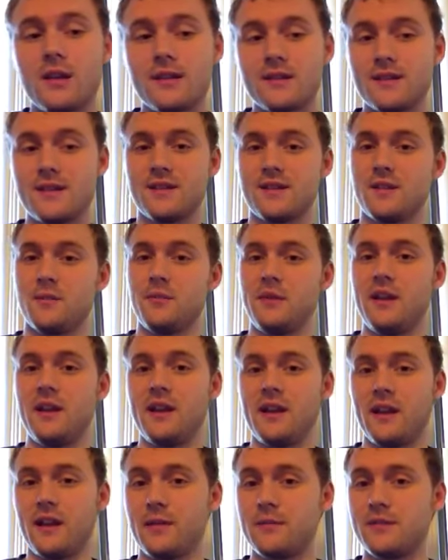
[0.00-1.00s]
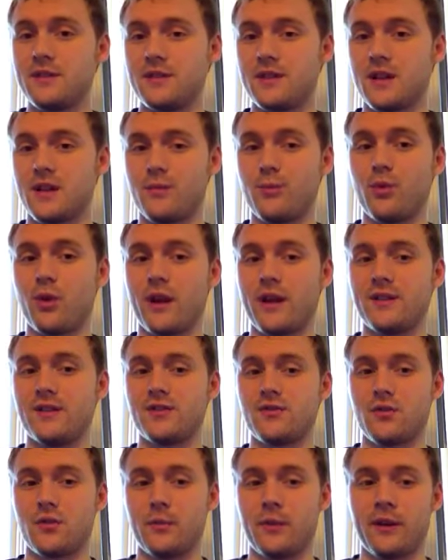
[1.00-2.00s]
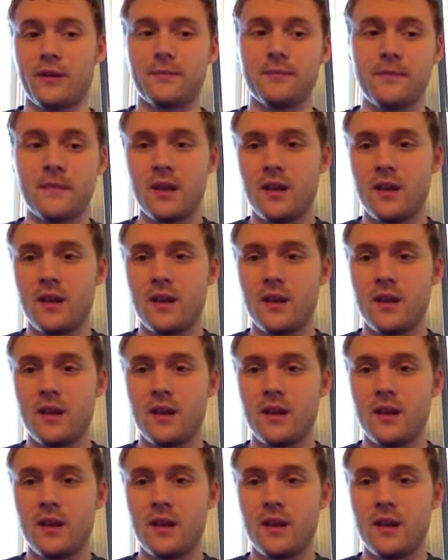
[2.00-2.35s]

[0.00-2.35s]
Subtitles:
This is the beginning. I'm just kind of brainstorming.